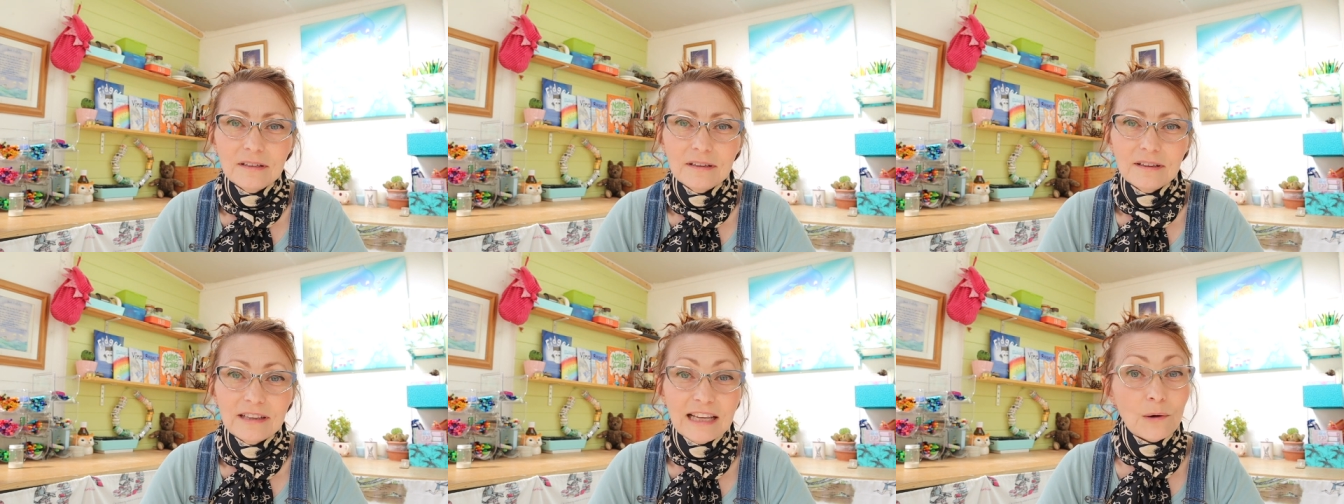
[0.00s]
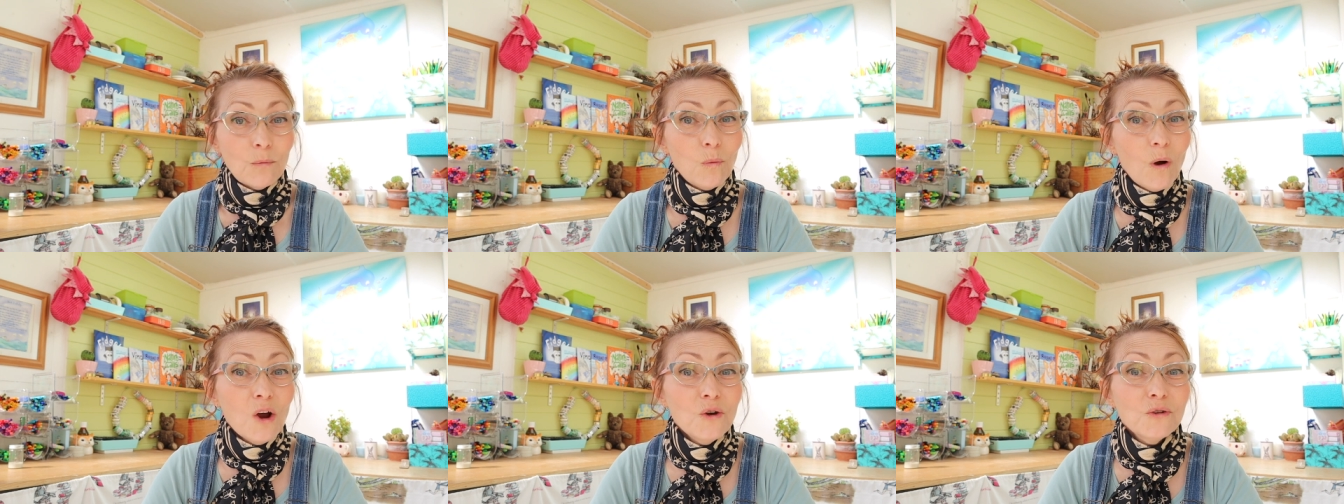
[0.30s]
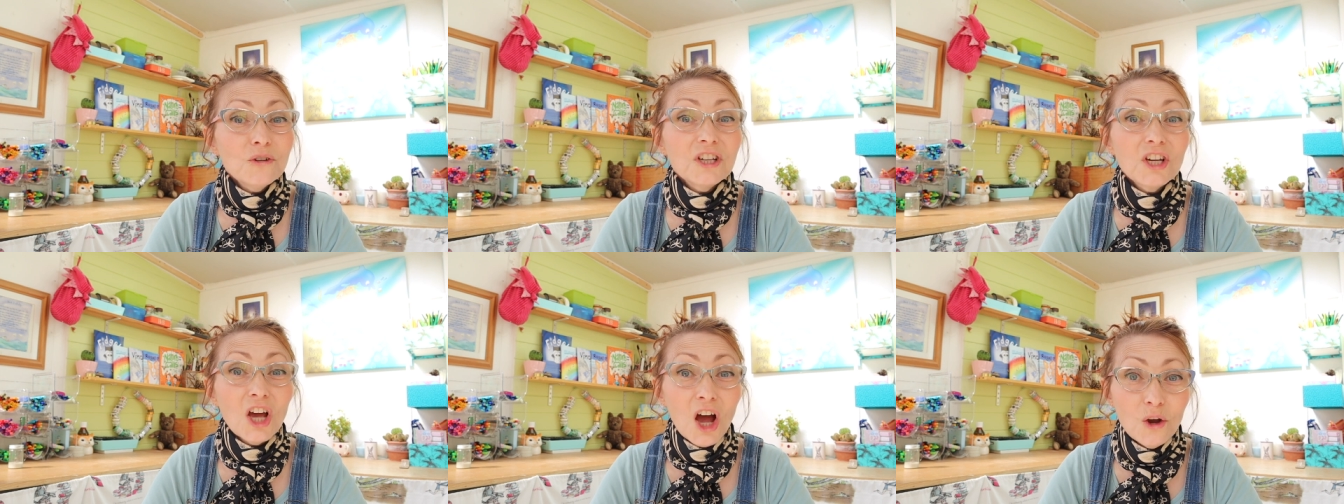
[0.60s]
They
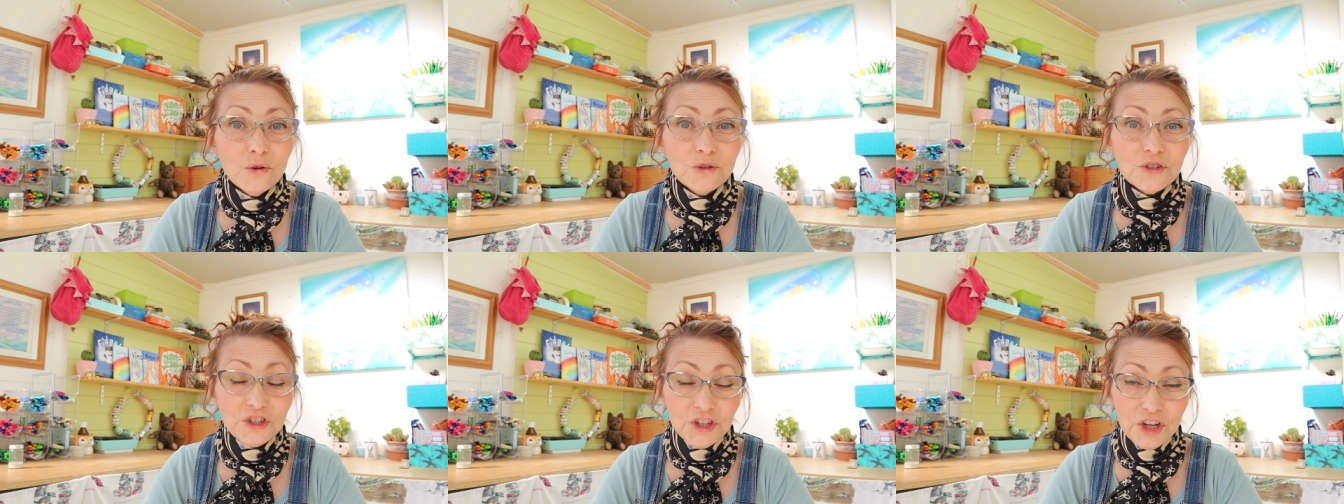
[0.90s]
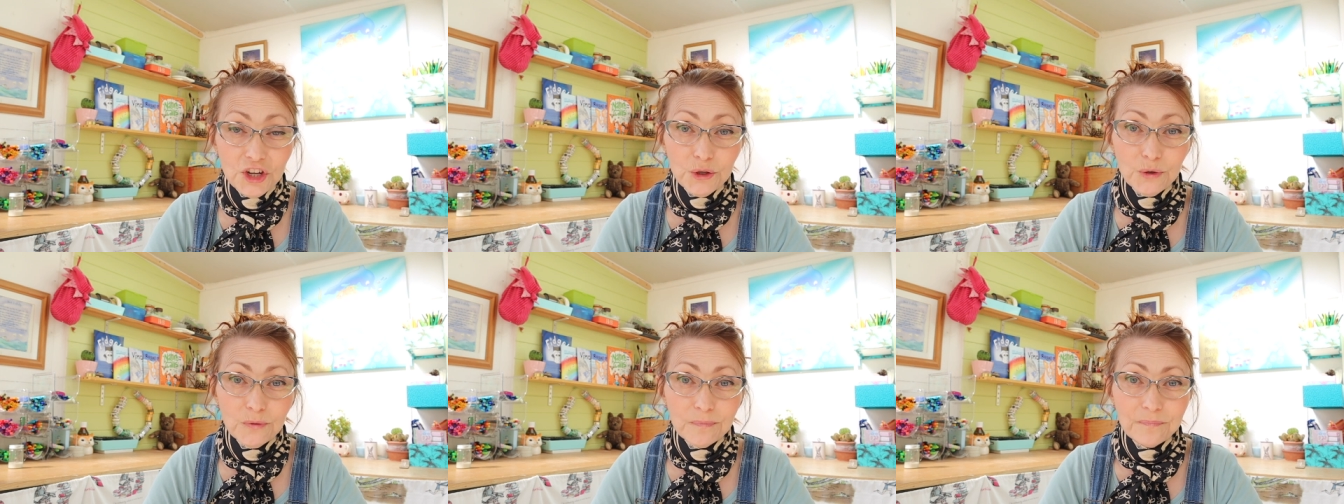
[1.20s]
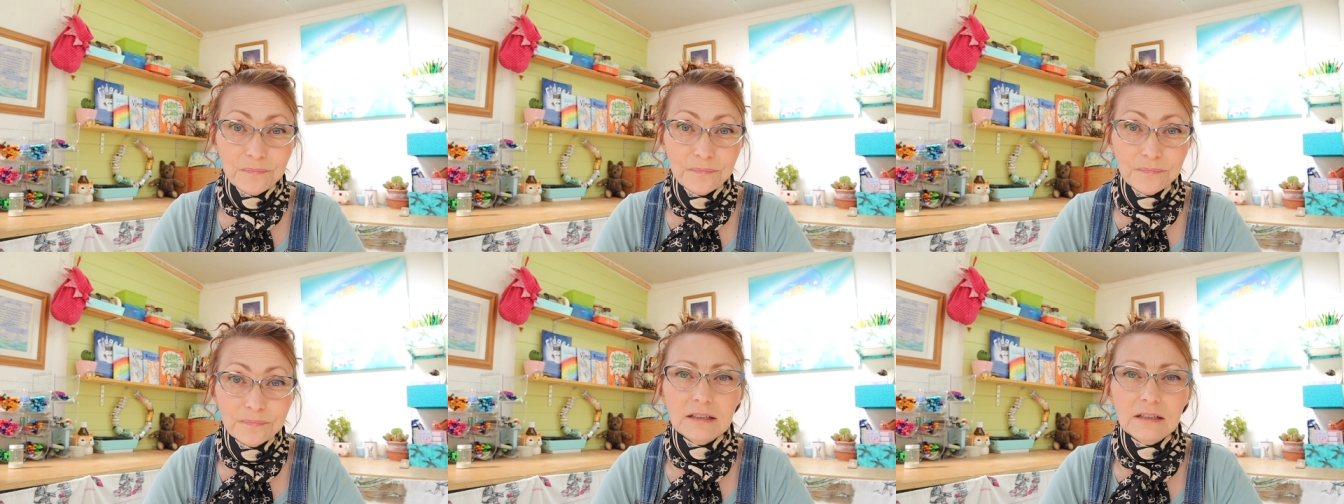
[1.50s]
won't coach you.
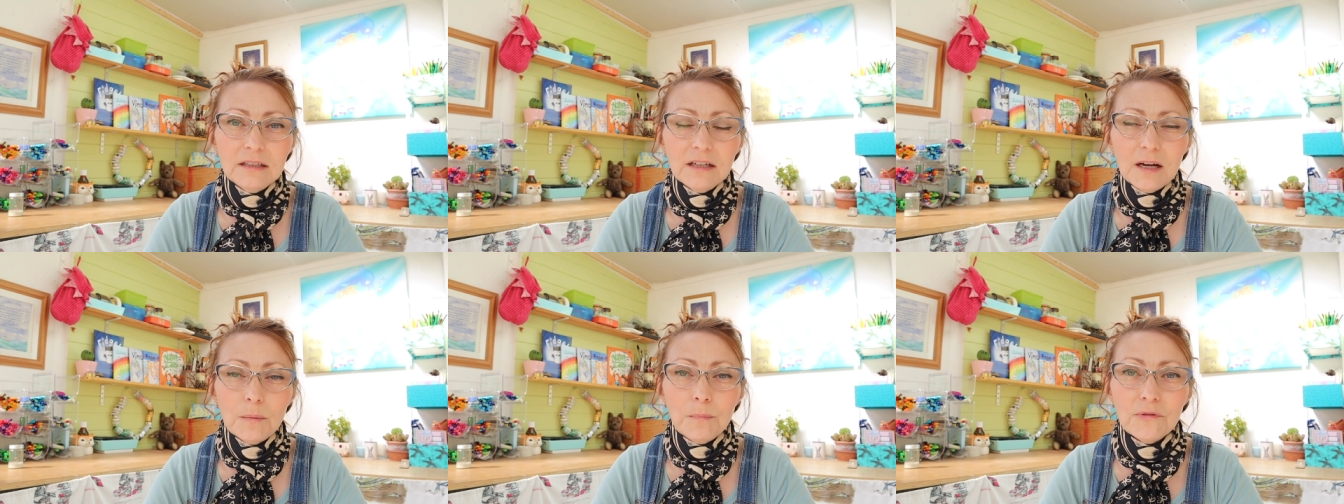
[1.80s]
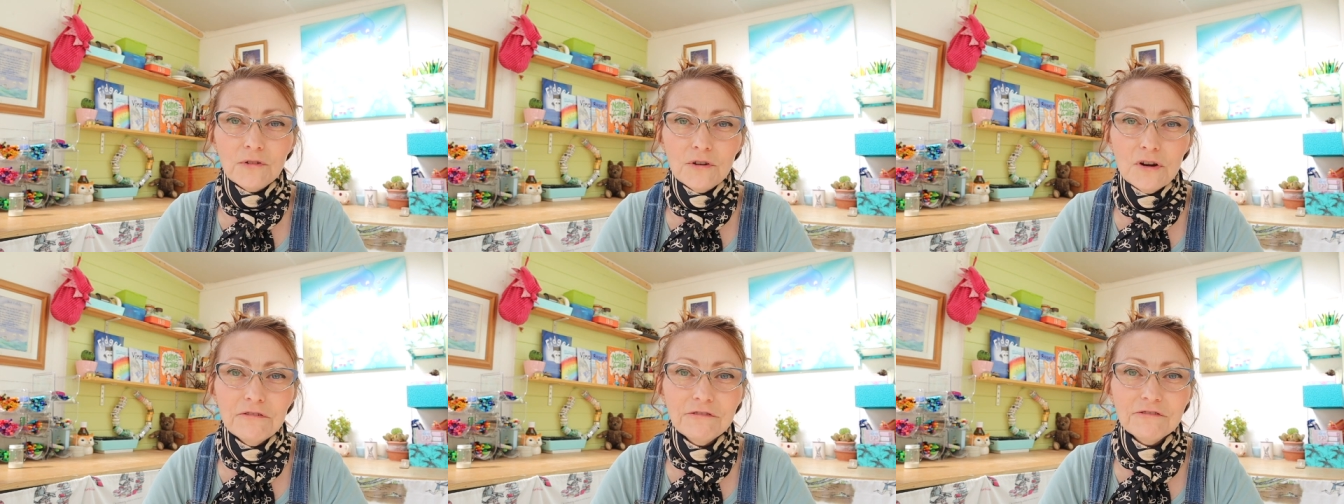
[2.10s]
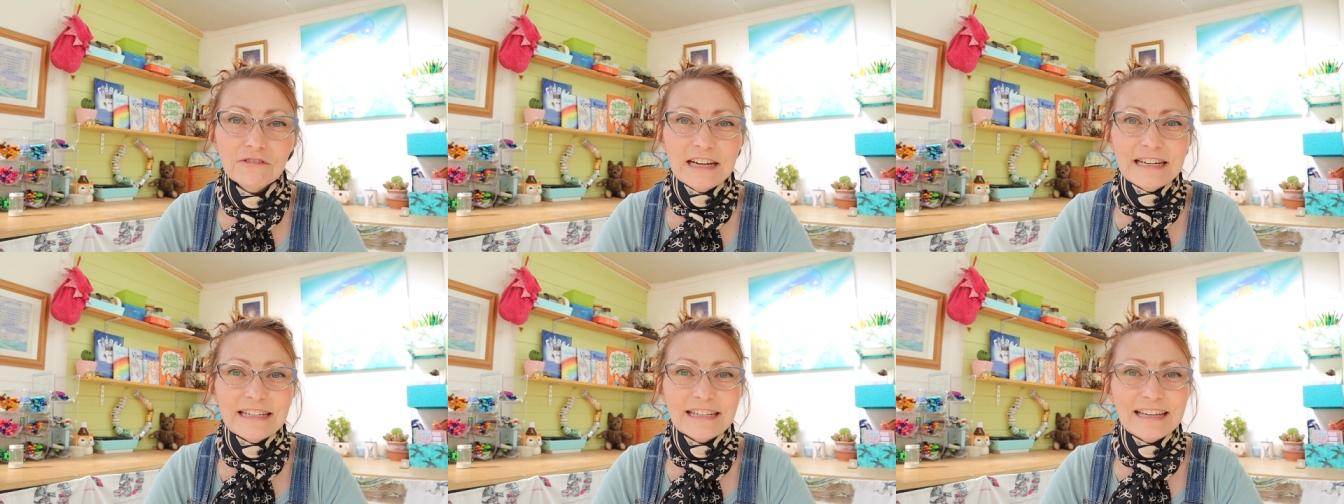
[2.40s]
A
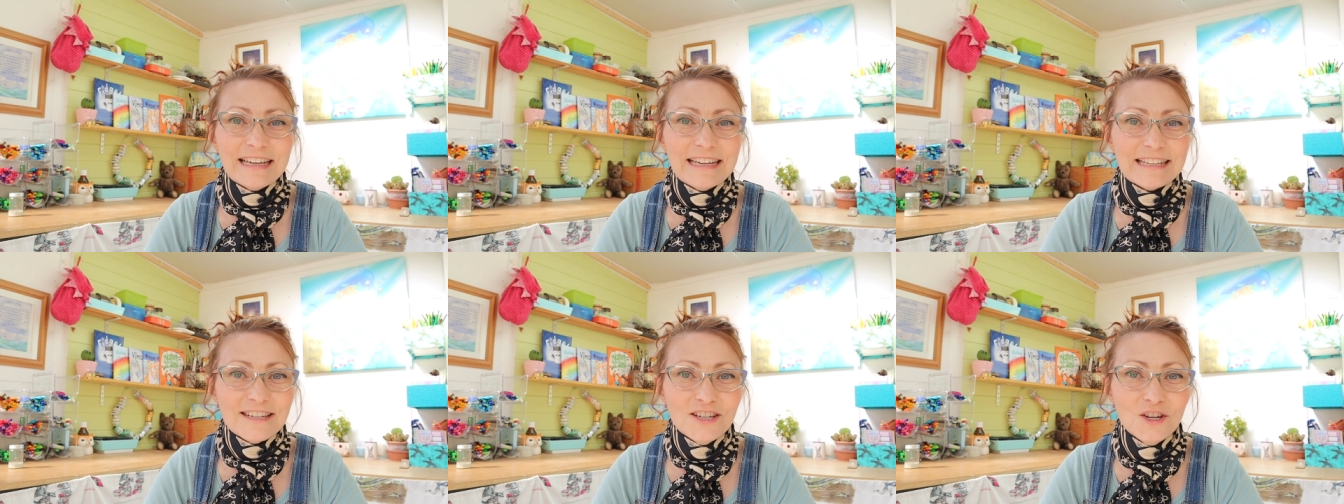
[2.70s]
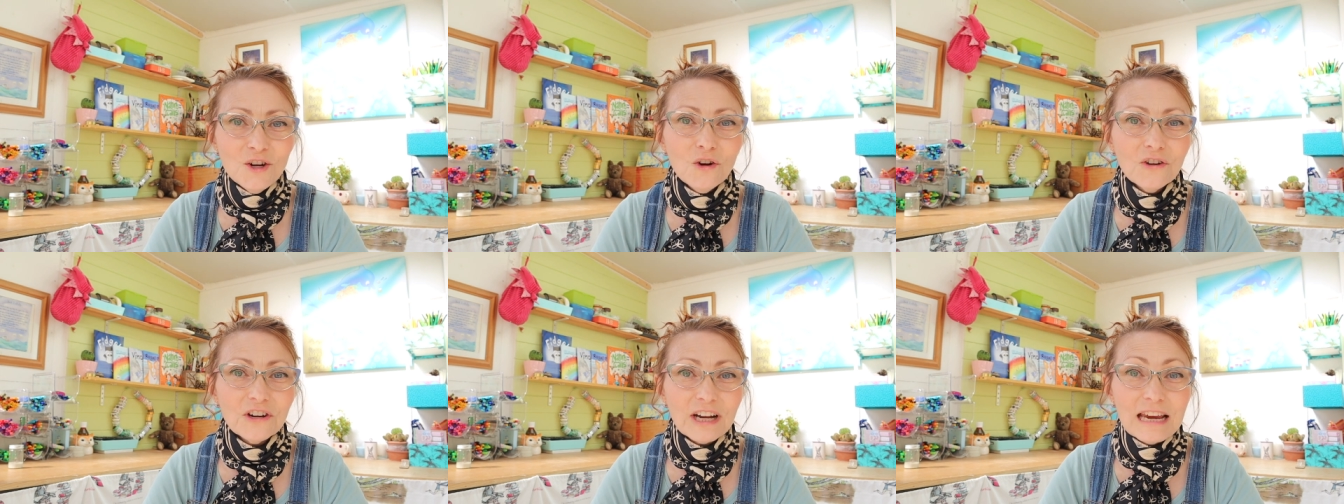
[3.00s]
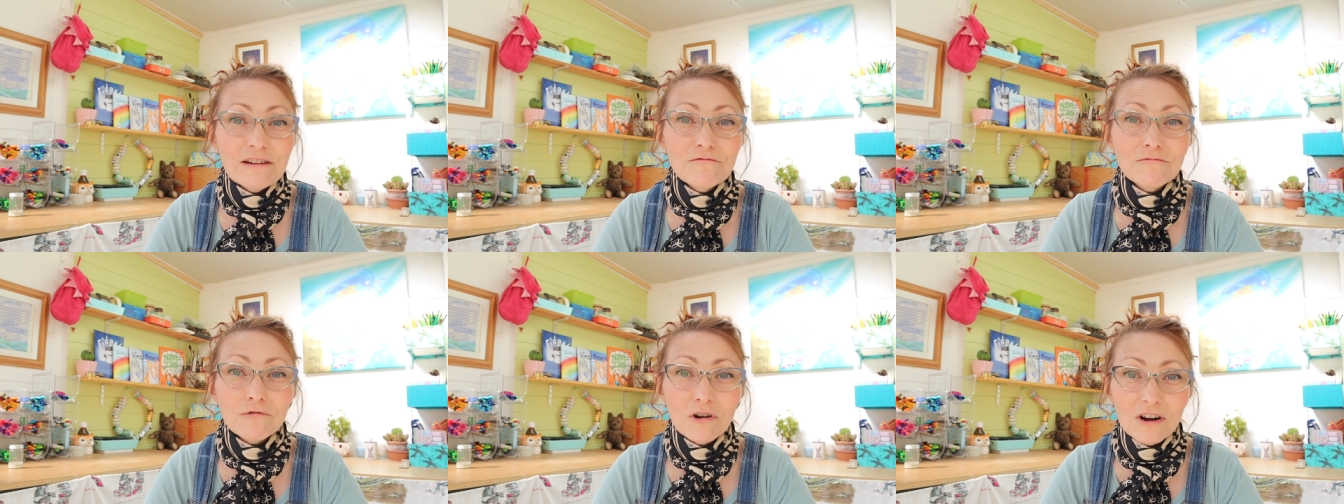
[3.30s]
proofreader is not
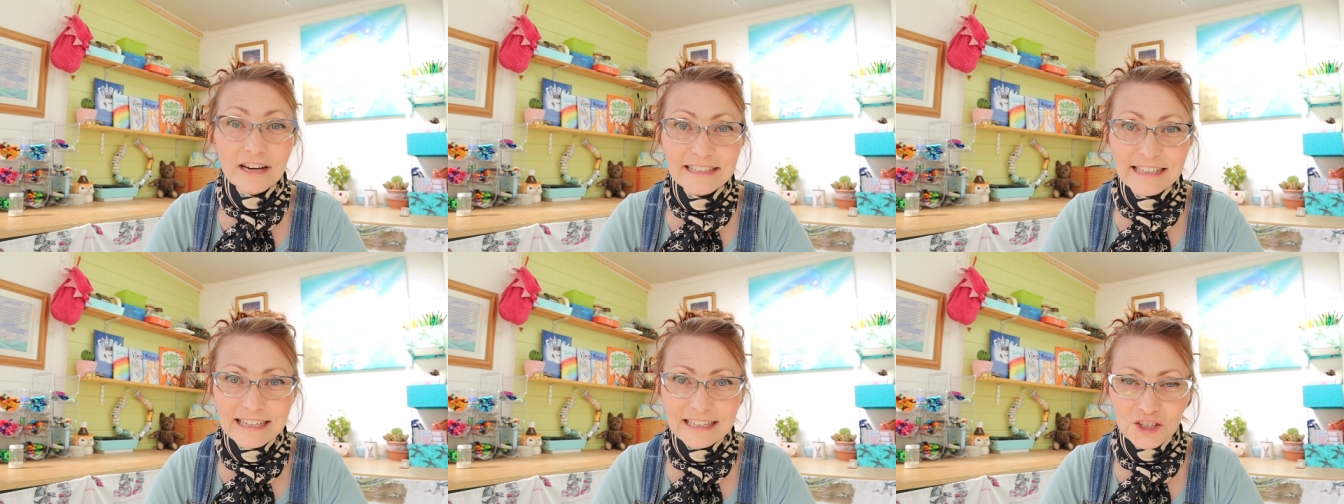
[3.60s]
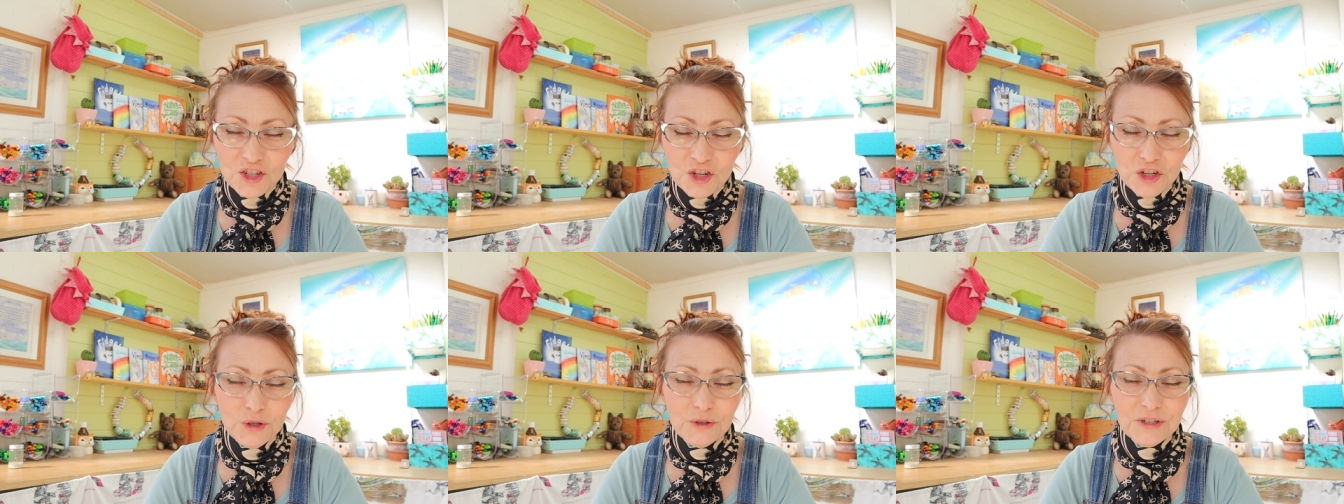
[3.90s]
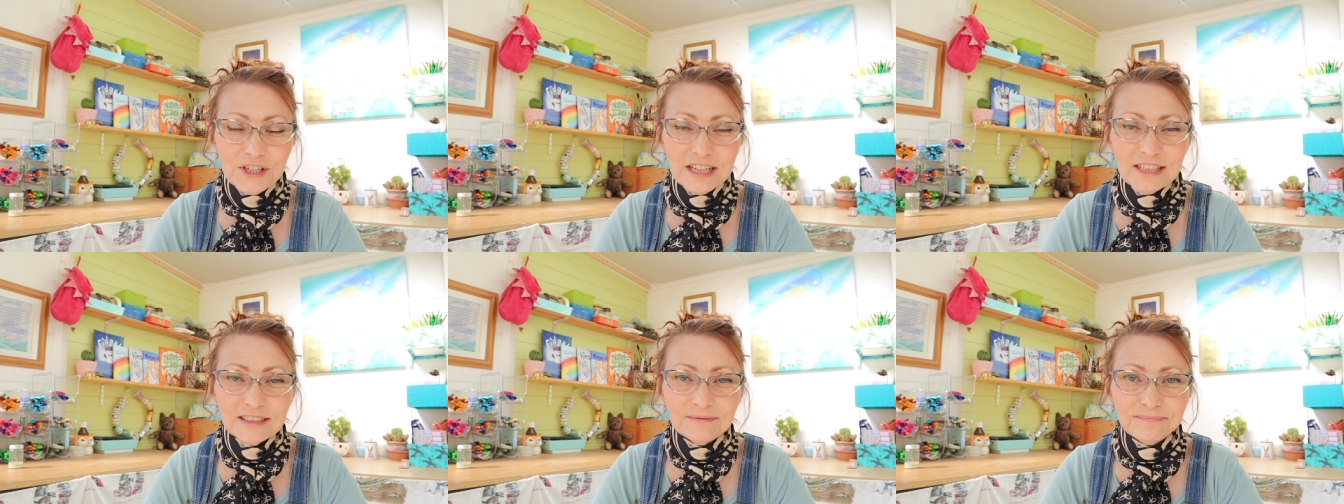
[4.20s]
a writing
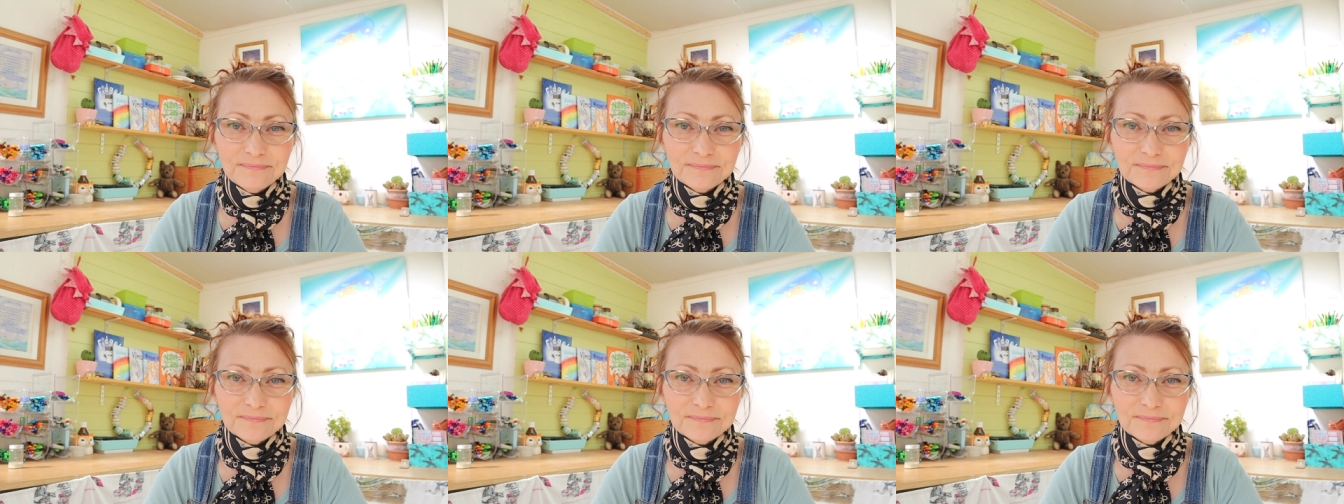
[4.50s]
tutor.